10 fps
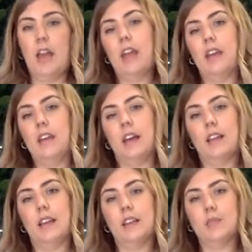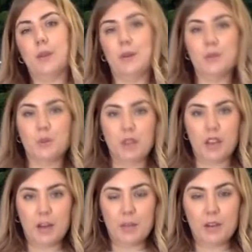and I liked when I was holding
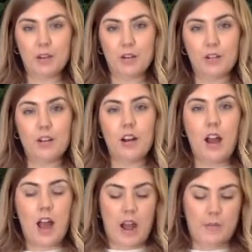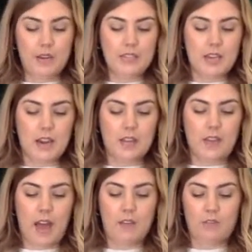it up here earlier, I'm going to tuck
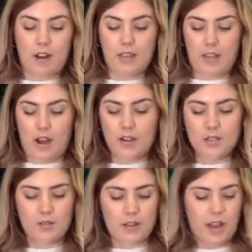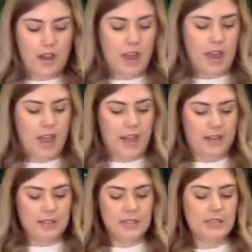that right there so it kind of
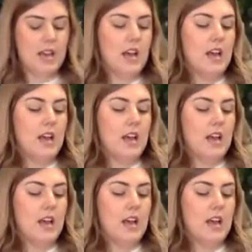hangs